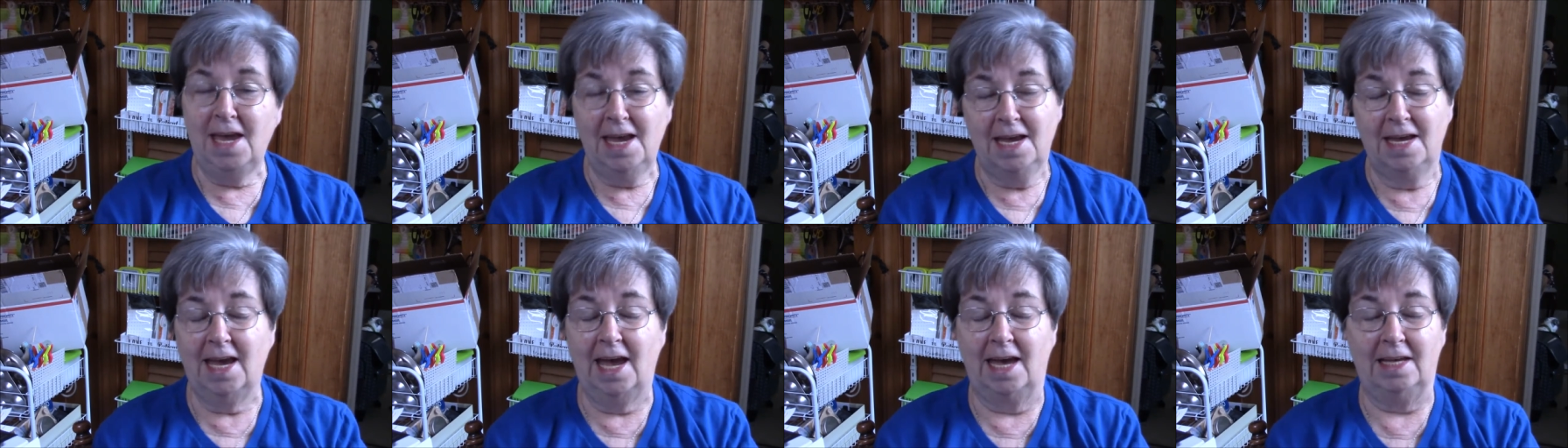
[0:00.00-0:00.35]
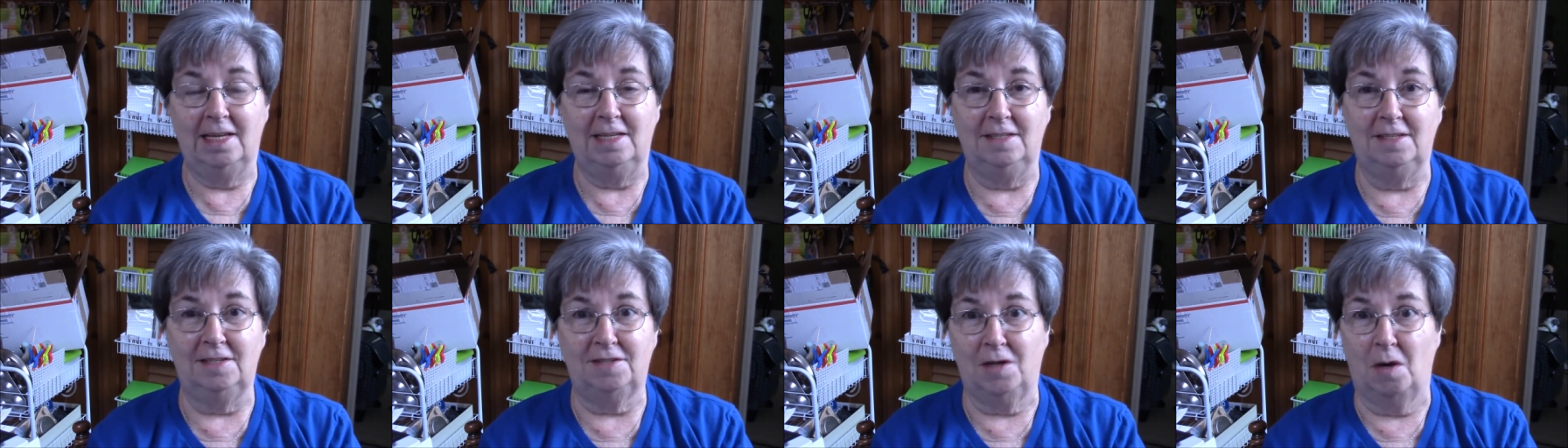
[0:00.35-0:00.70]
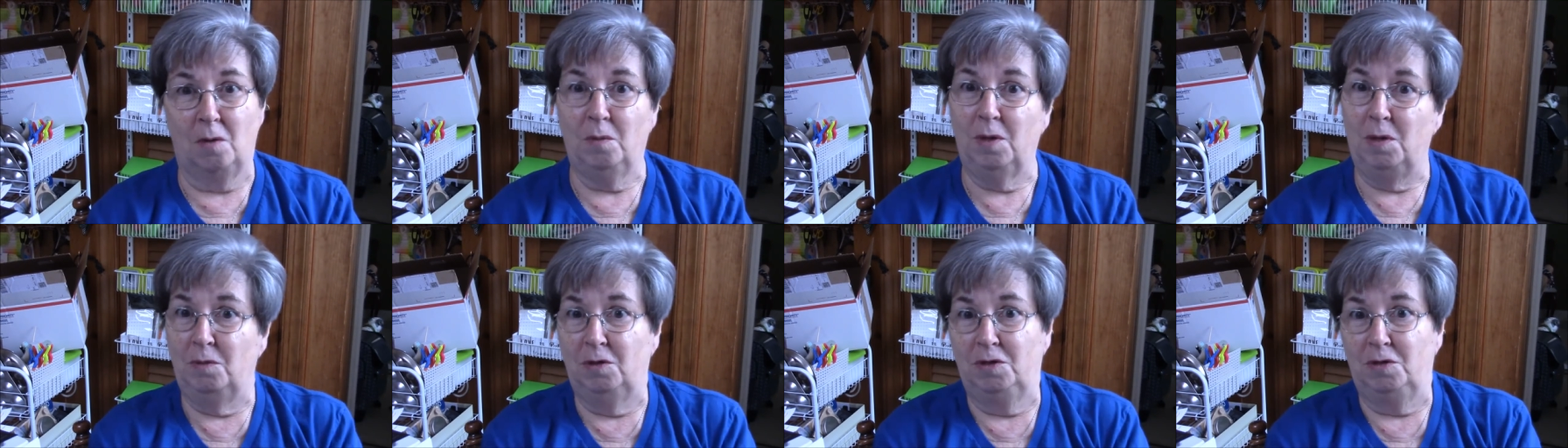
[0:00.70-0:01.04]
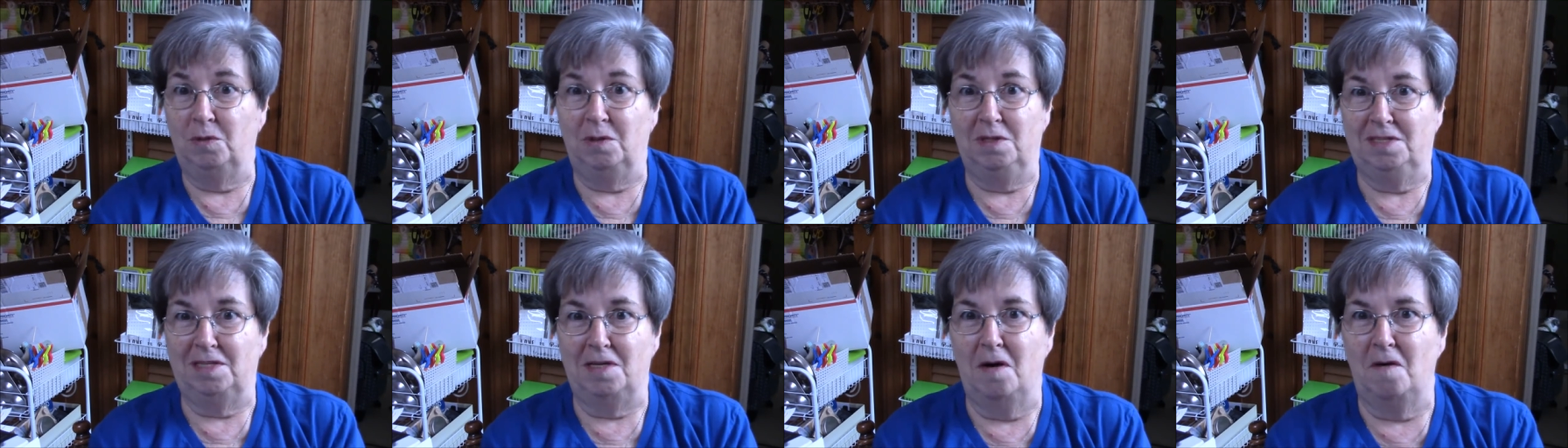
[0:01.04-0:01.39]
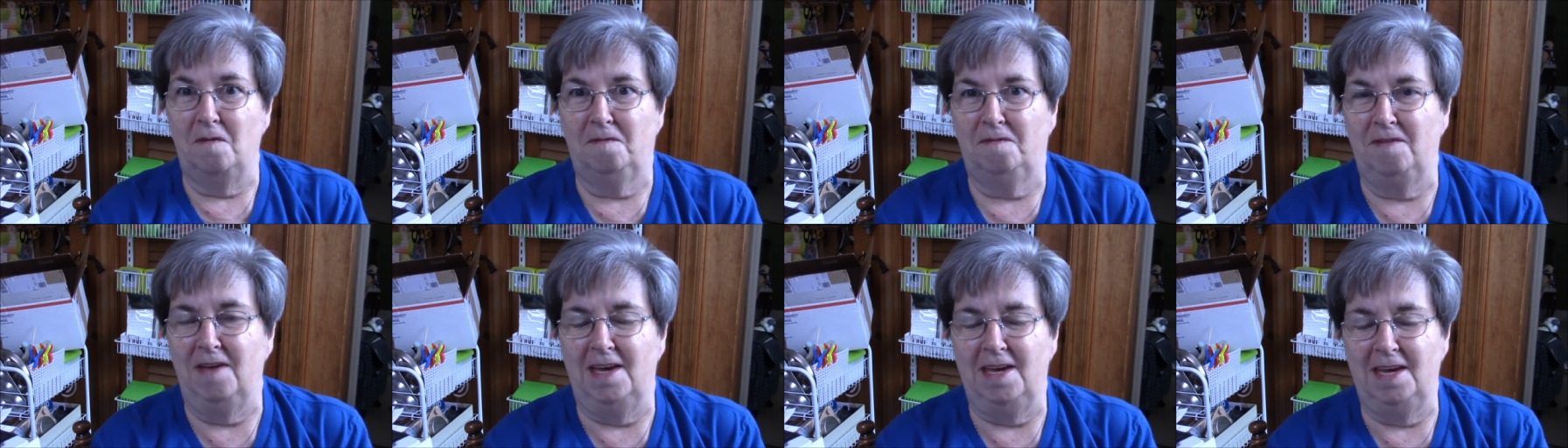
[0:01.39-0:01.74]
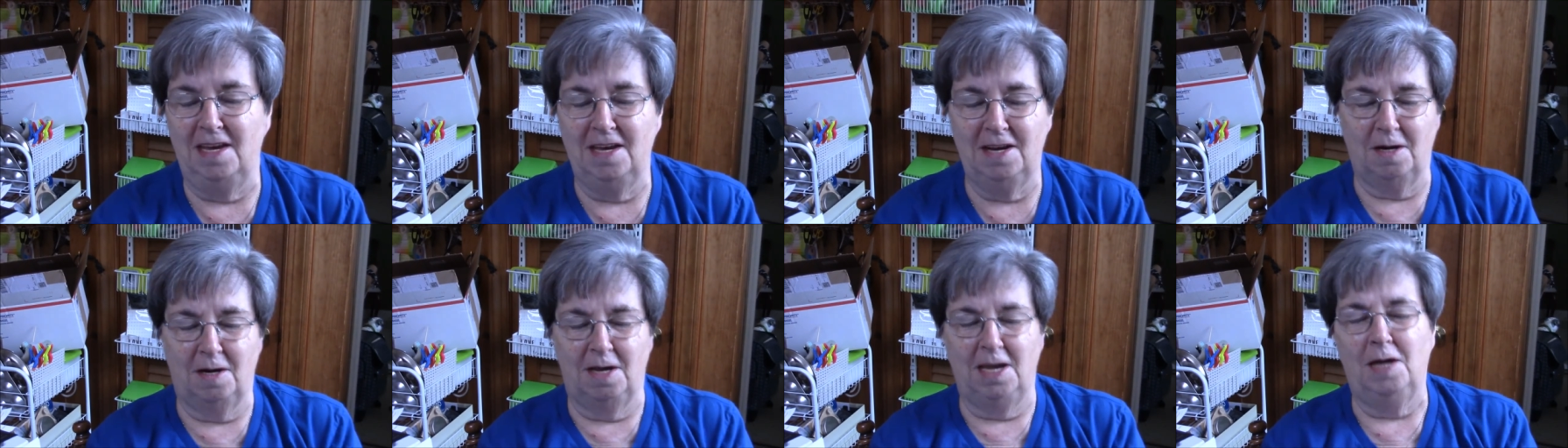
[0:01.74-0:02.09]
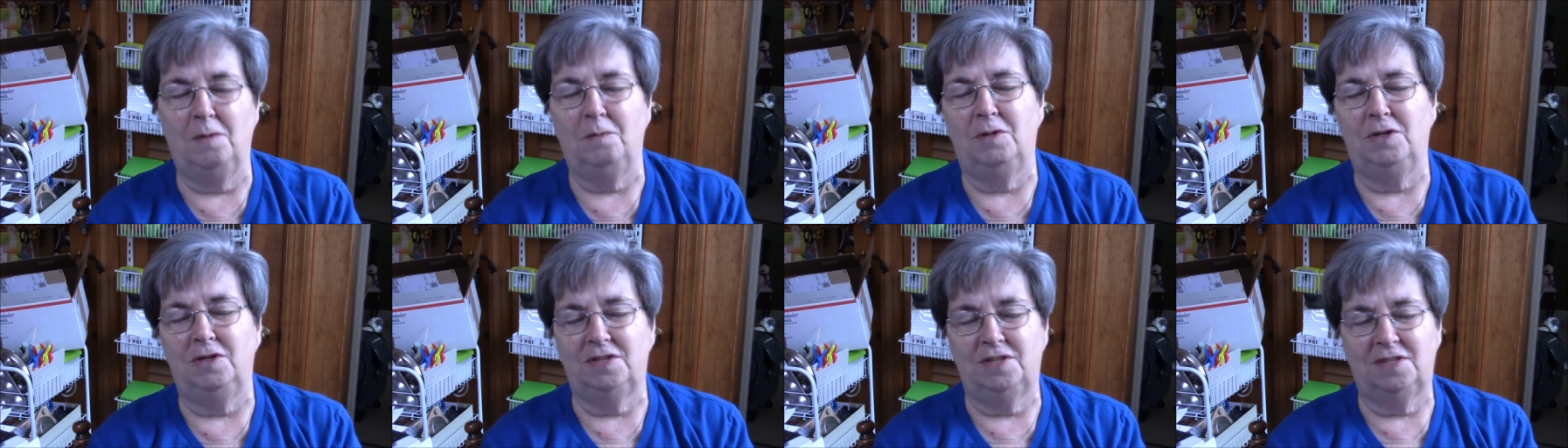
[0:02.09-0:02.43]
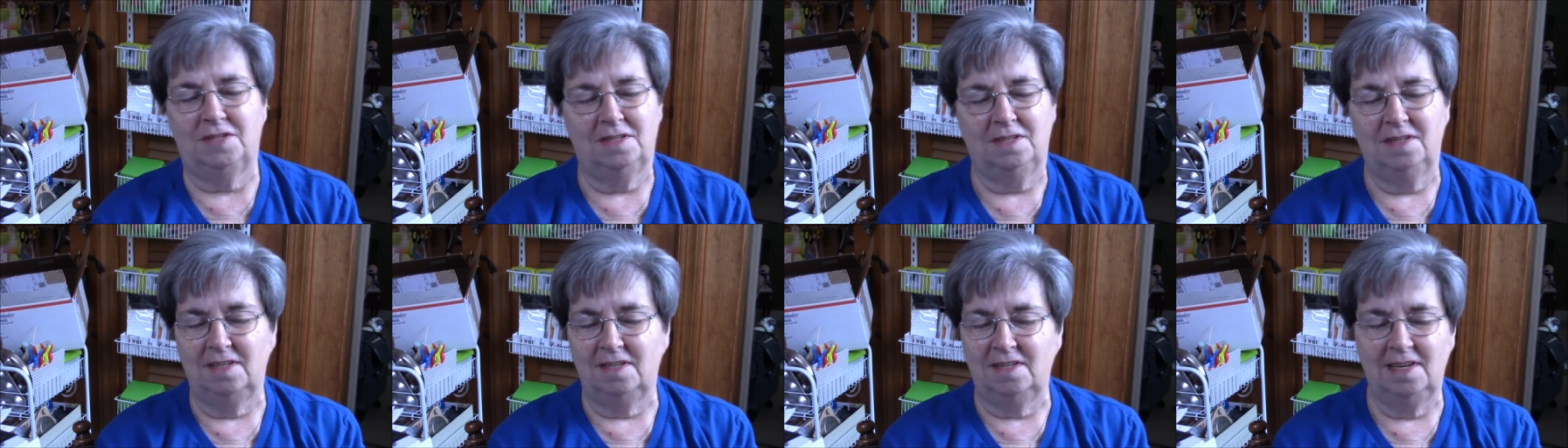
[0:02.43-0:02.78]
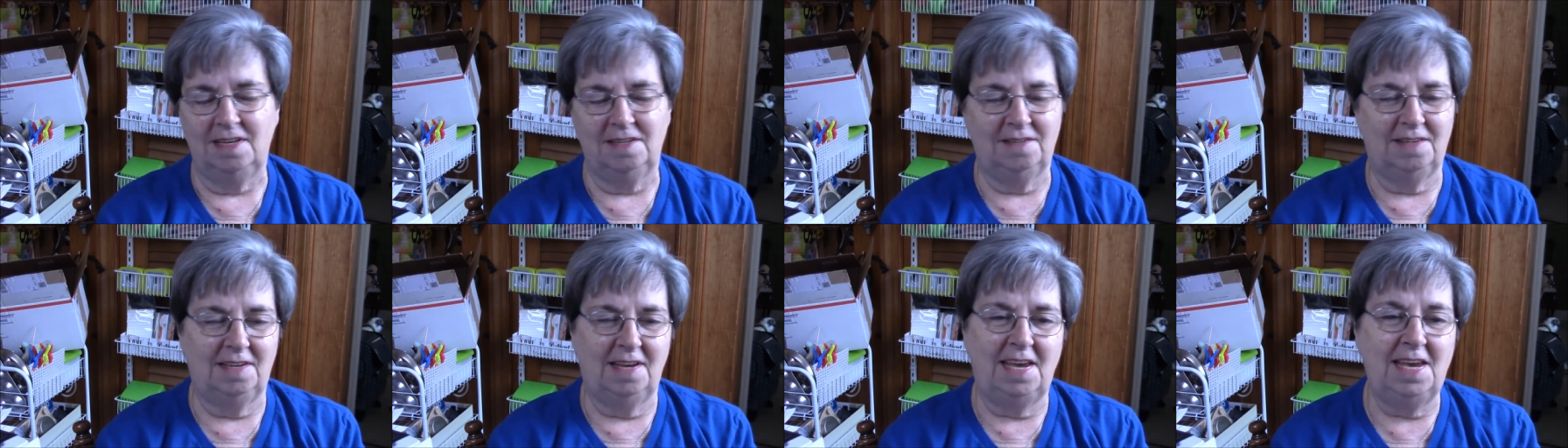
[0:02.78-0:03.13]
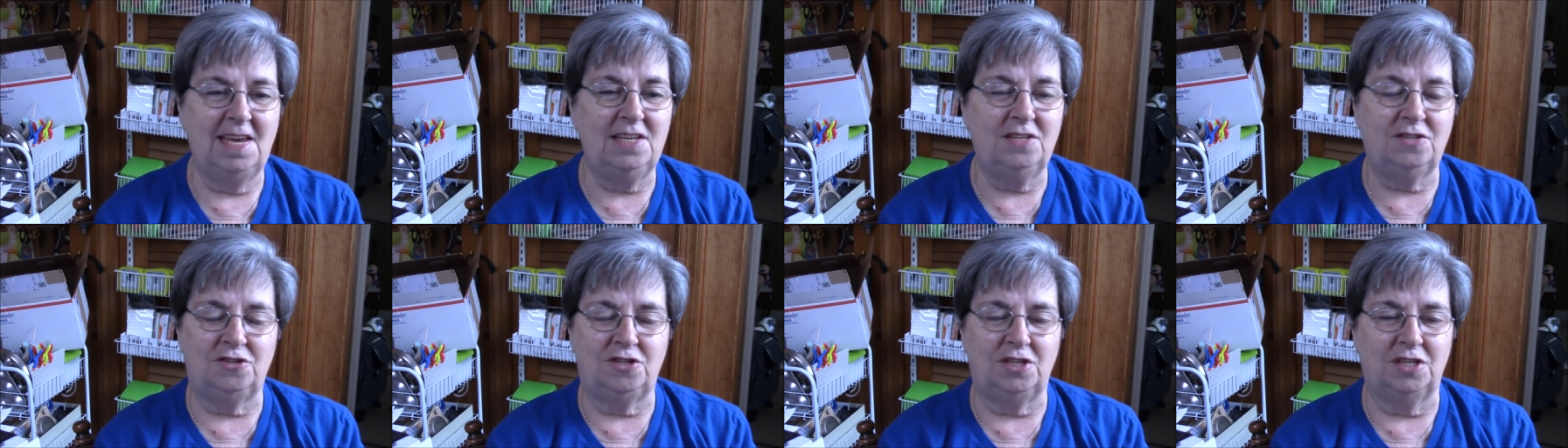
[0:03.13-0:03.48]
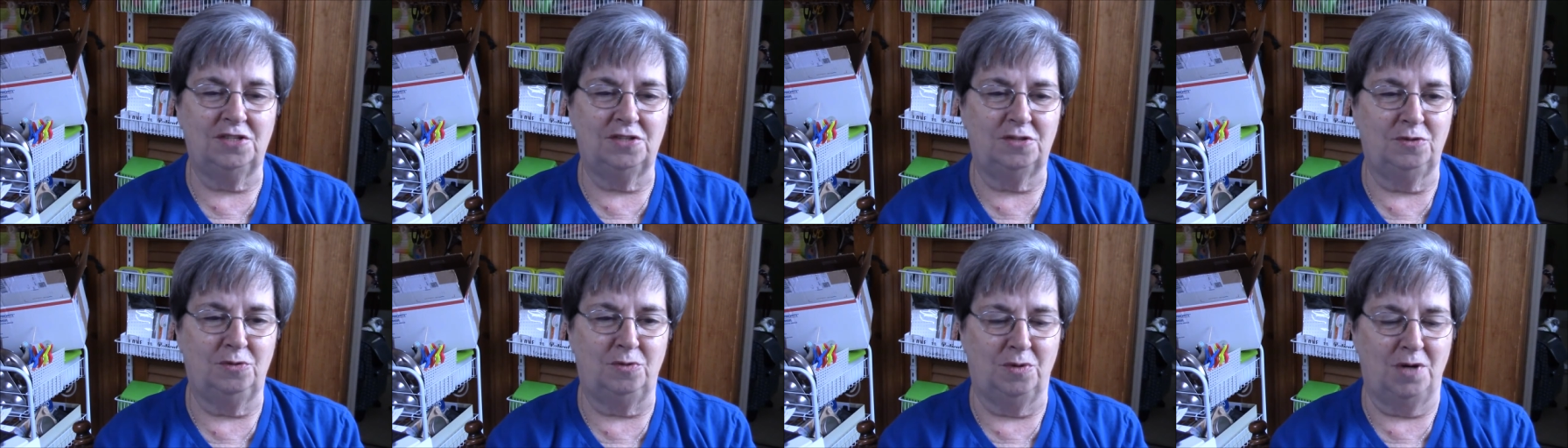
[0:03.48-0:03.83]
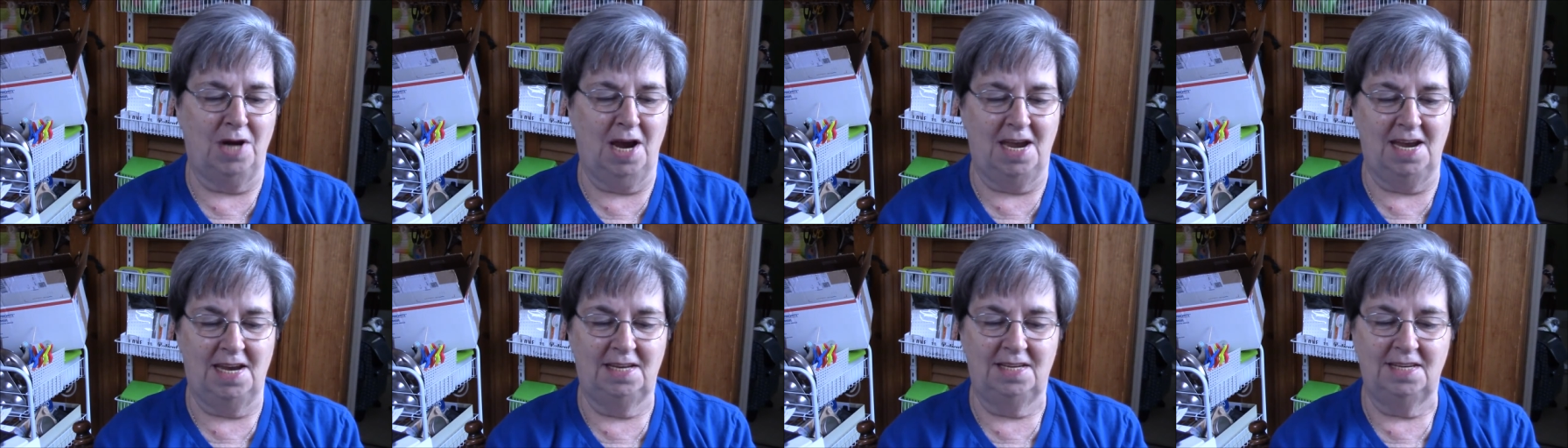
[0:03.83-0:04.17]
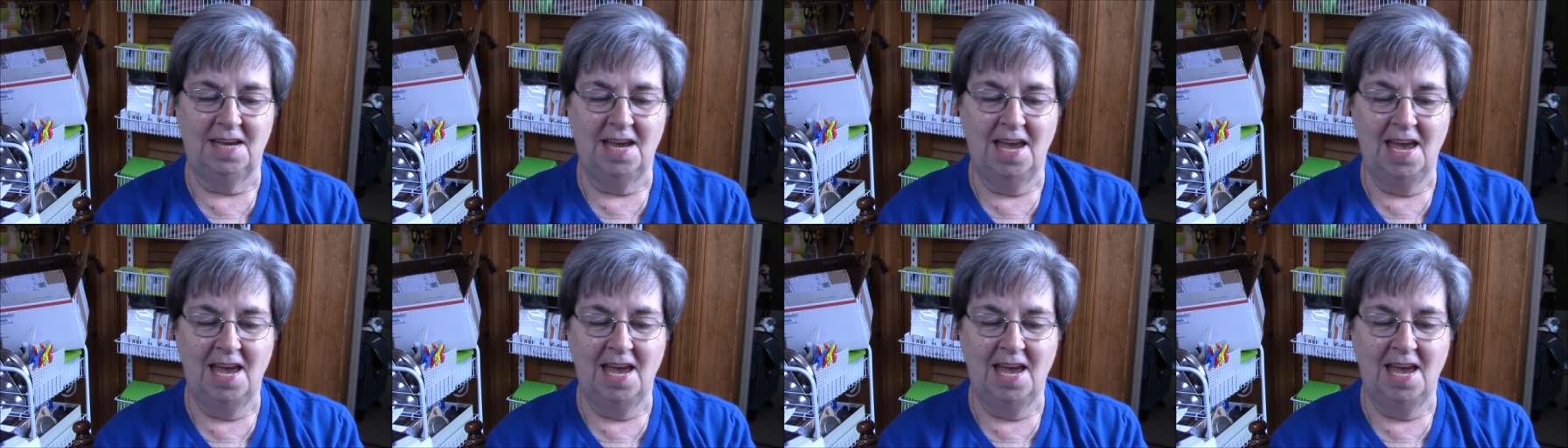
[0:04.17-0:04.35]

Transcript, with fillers: And so we would do a selfie. You know, it was, he's just great.